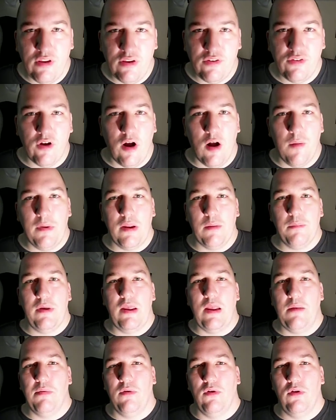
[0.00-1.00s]
disarming
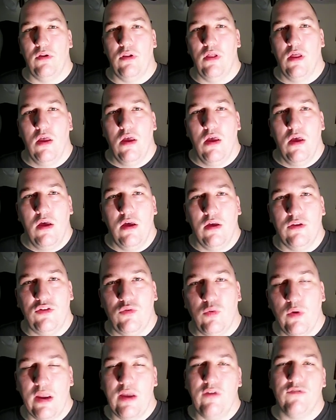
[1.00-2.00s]
people,
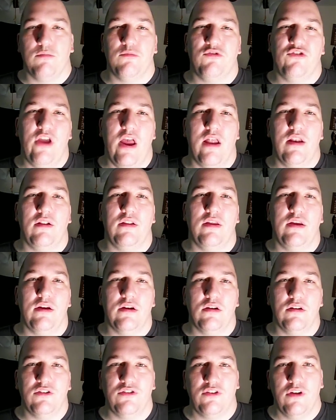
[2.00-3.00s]
swinging from
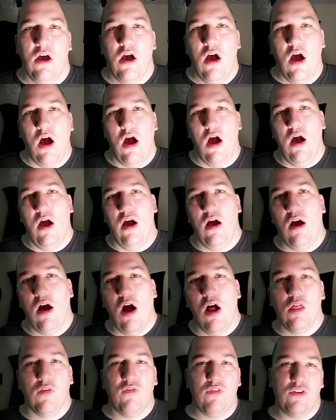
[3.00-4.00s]
chandeliers.
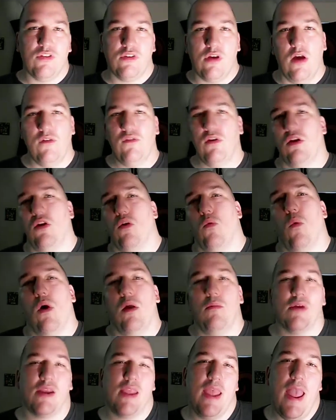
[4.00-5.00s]
All of this covered under
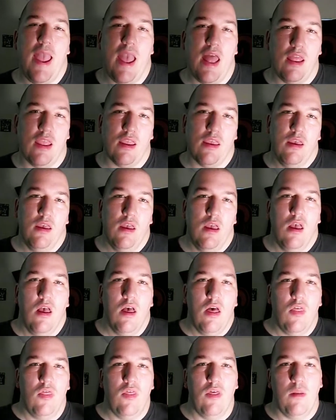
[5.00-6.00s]
one mechanic
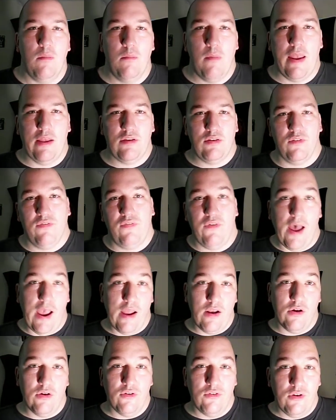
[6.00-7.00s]
that makes the
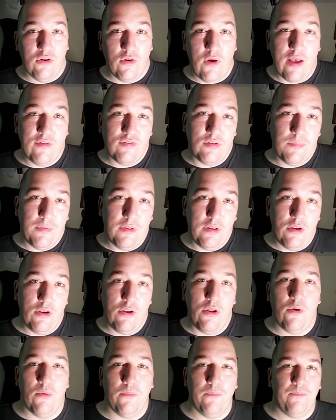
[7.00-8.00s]
fighters, have something to
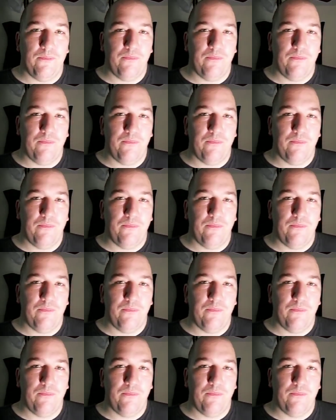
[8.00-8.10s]
do